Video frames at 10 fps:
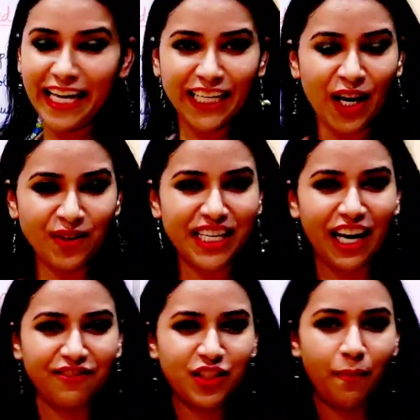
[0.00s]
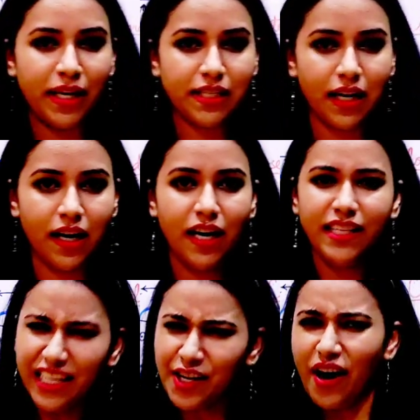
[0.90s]
and closing your stomata?
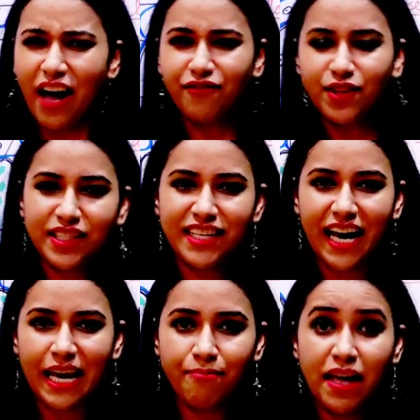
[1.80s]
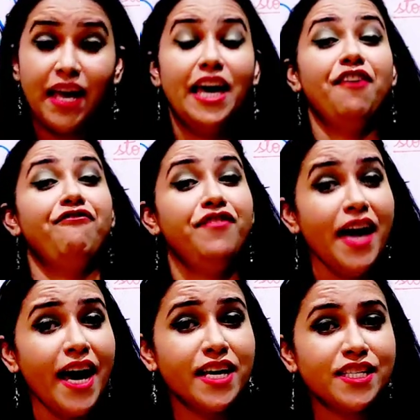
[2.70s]
Did you have good time? If
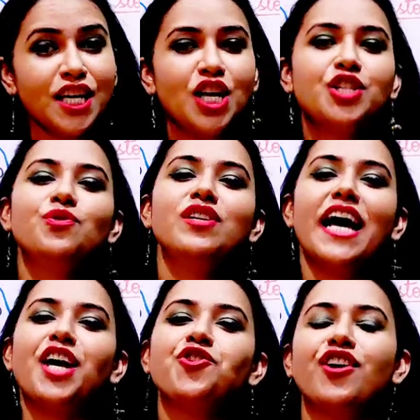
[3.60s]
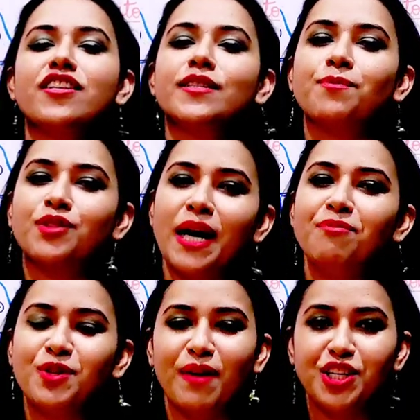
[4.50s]
yes, do like, share and
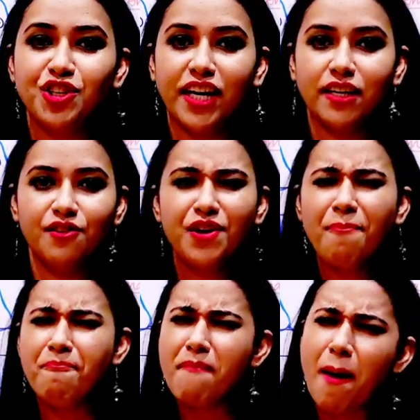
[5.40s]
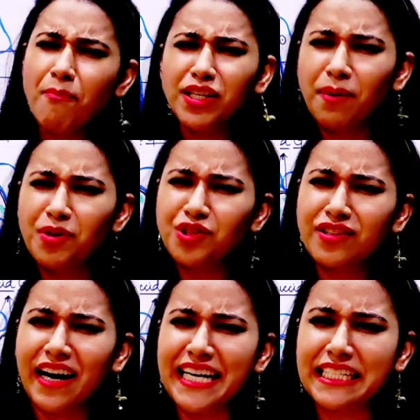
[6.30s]
subscribe to my channel. Remember the
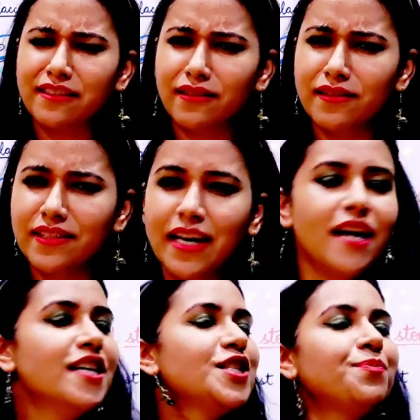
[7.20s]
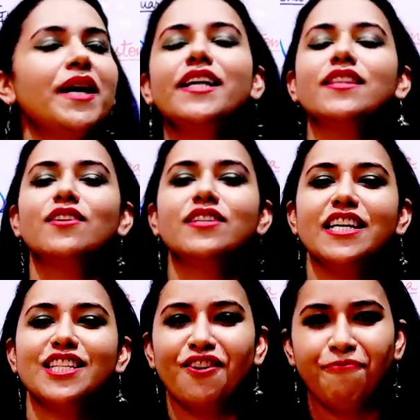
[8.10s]
mission, guys and girls, spreading the
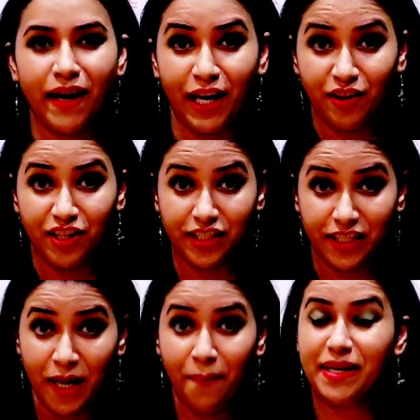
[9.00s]
goodness of biology.